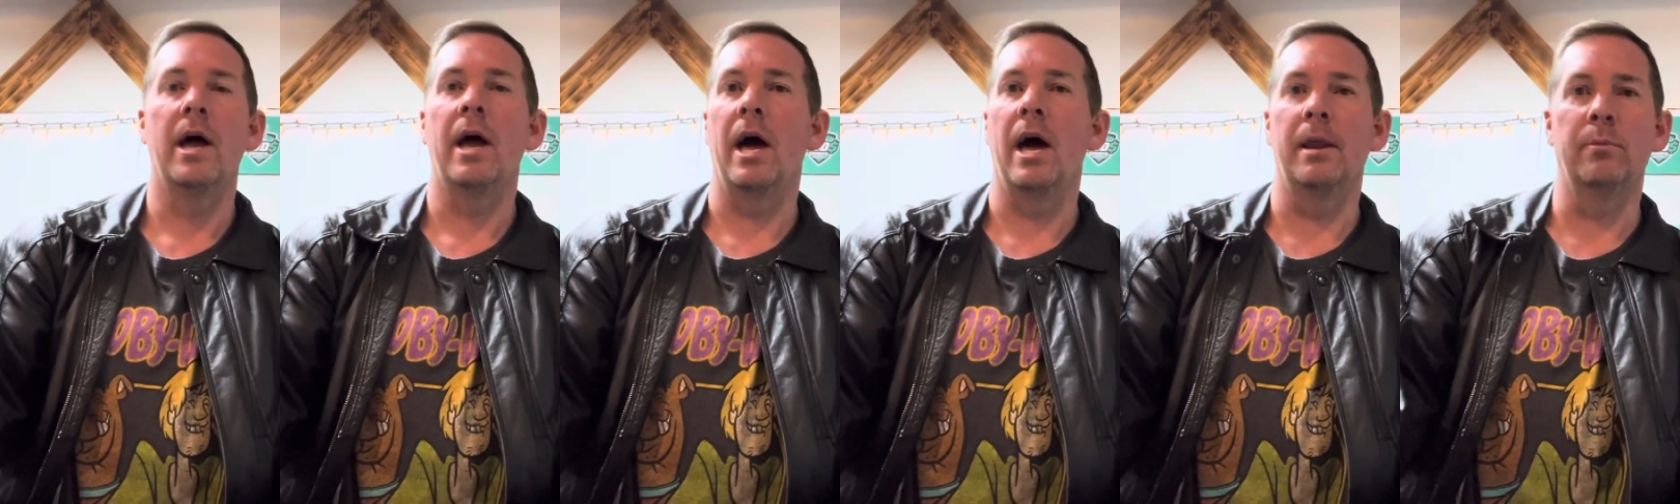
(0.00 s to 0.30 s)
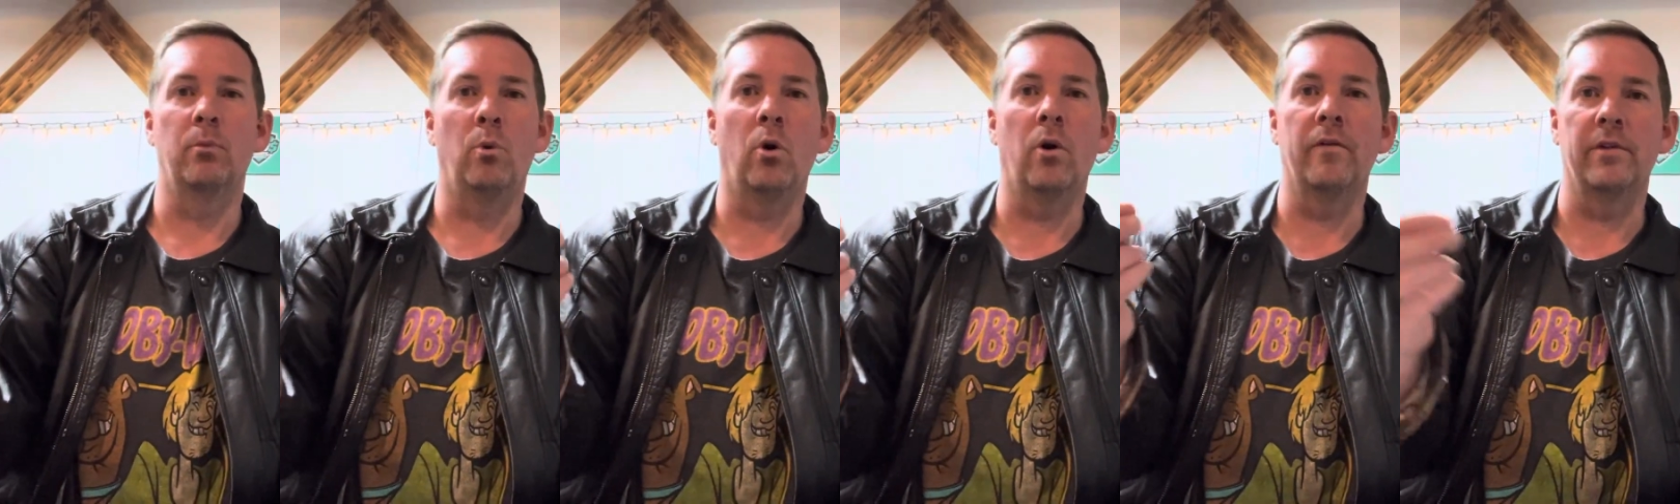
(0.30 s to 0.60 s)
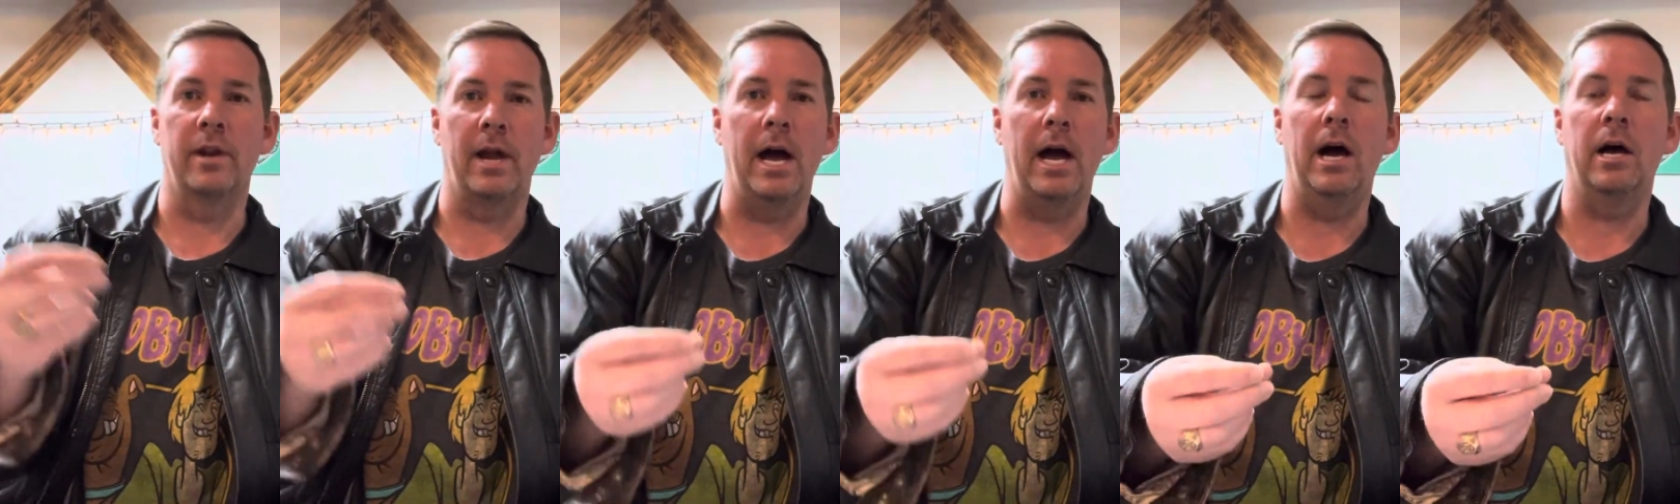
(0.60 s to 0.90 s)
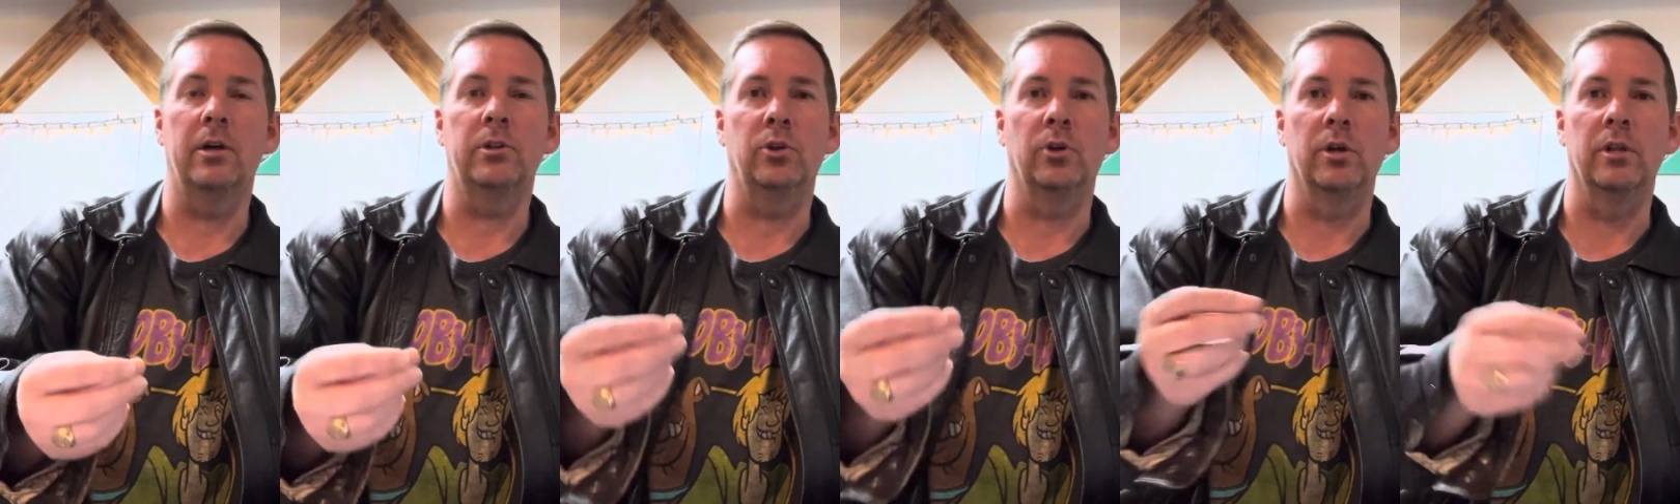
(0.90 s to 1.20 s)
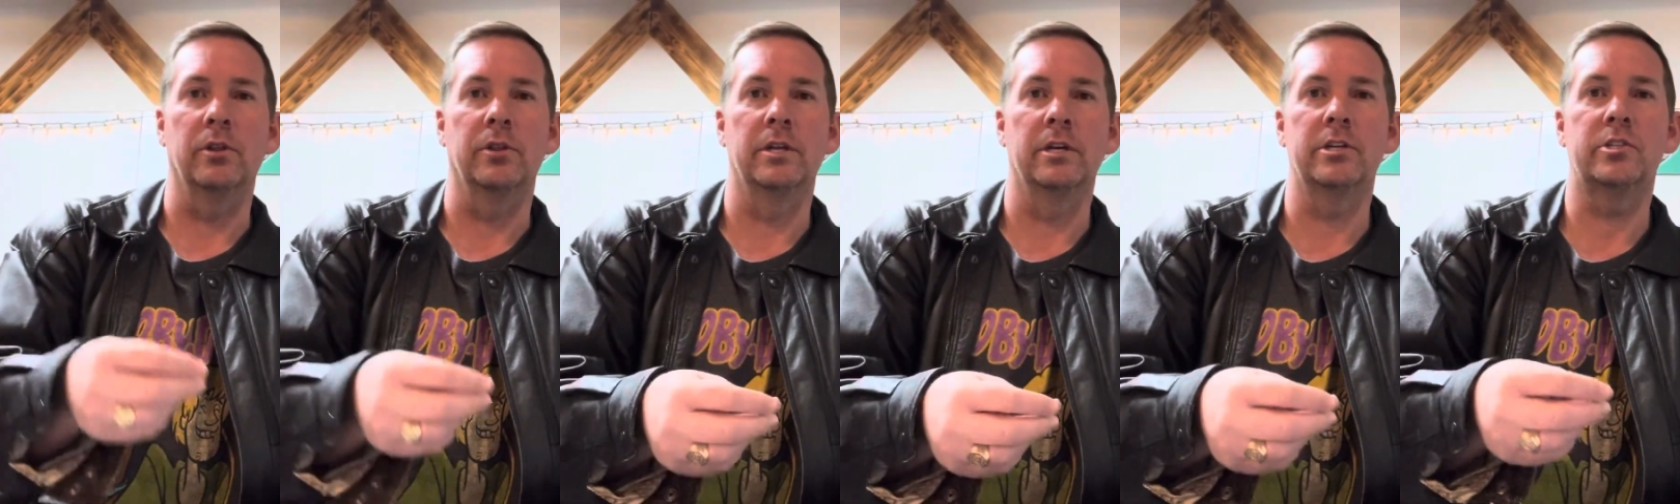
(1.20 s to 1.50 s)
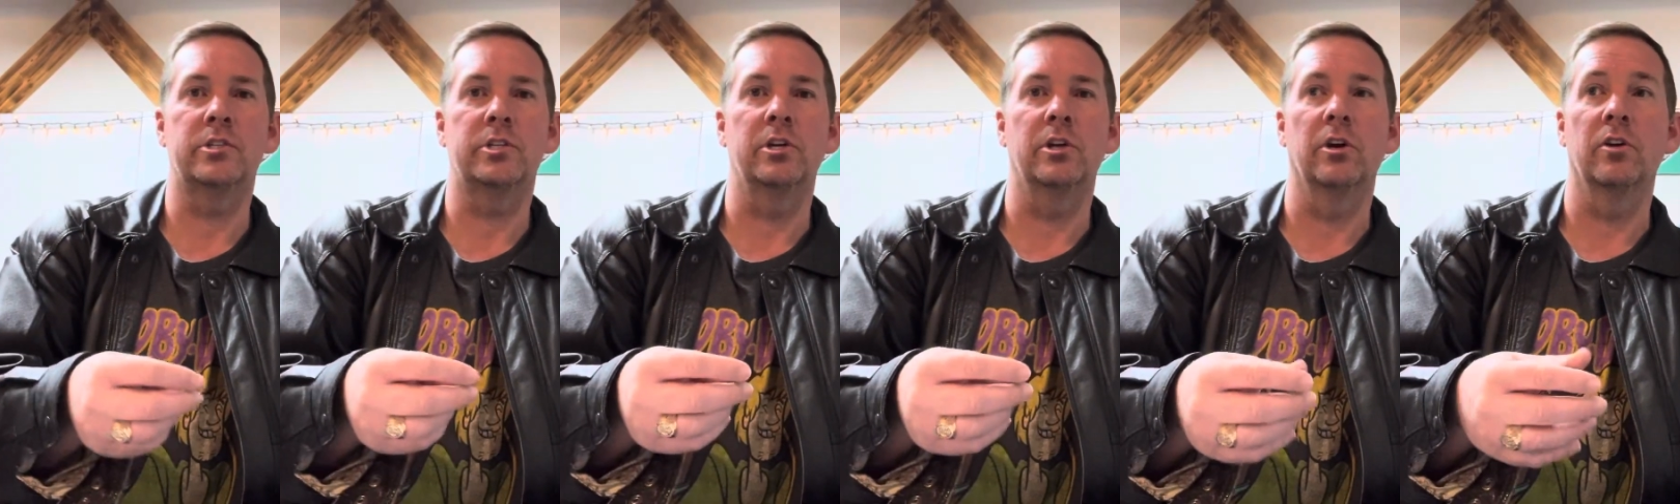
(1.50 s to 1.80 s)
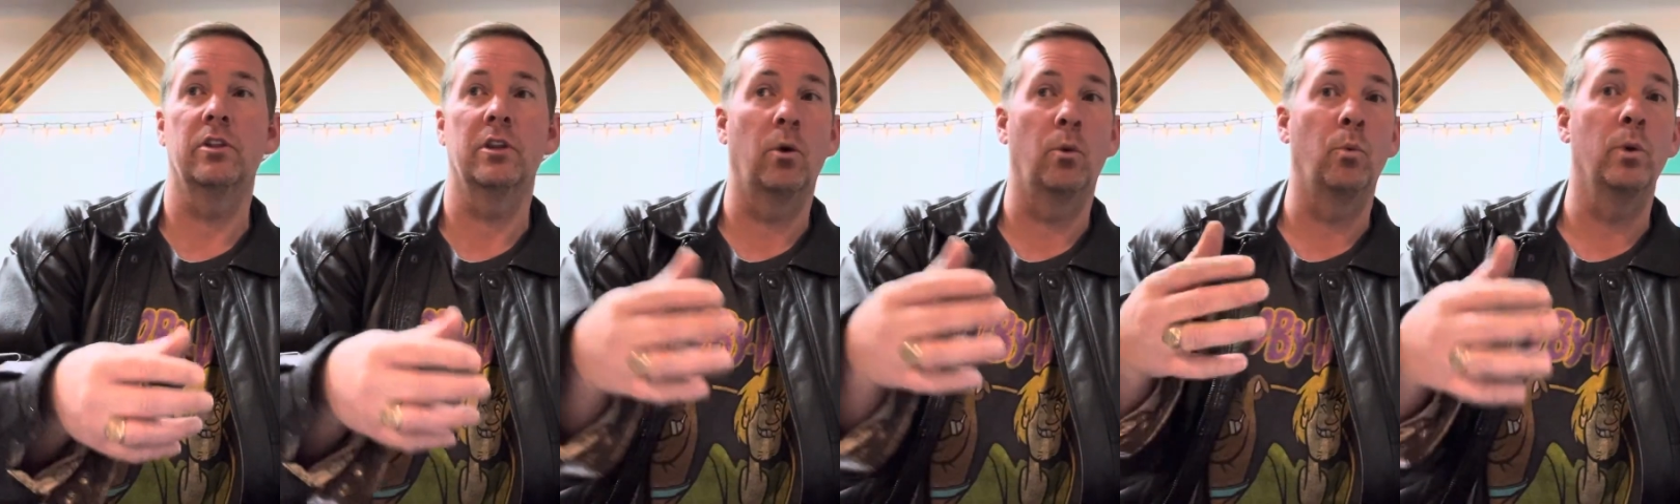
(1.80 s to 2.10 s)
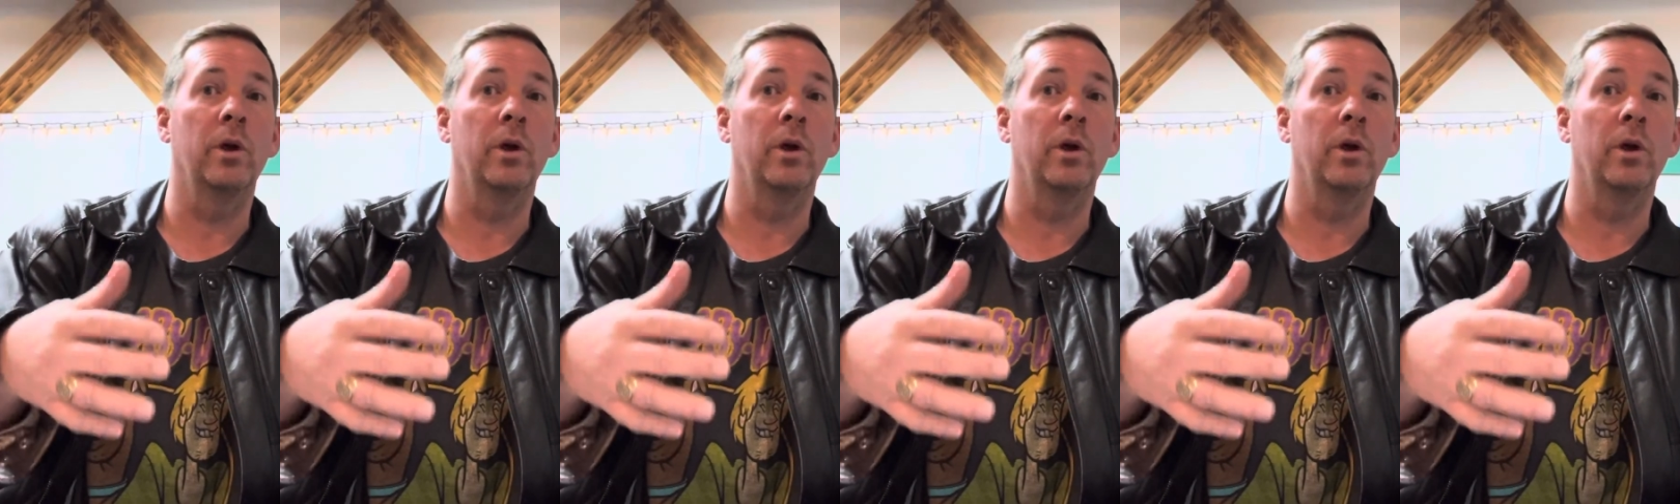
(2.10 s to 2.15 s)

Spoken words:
and more of an athlete this year than